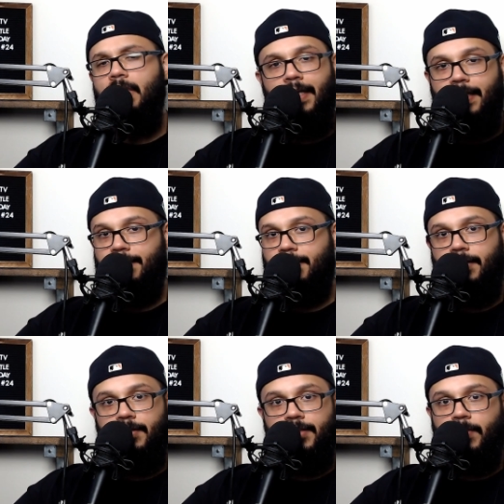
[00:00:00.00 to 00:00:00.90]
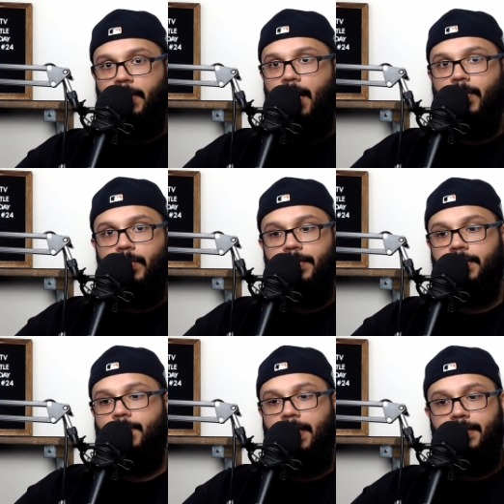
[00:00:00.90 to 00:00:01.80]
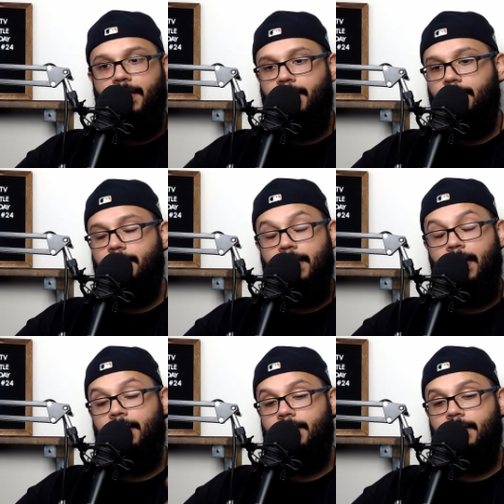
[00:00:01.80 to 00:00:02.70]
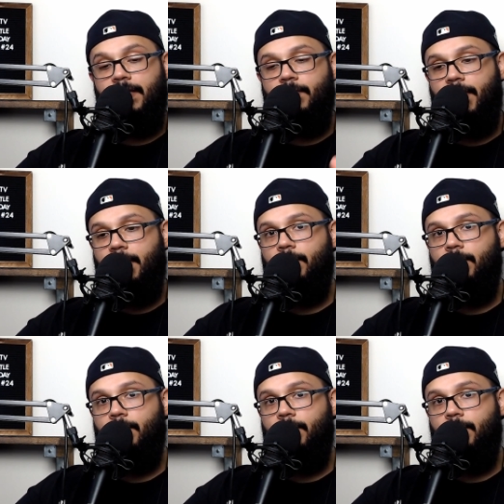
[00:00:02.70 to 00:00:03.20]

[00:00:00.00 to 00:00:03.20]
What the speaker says: And it's, some of the common ones, pay debt, save money.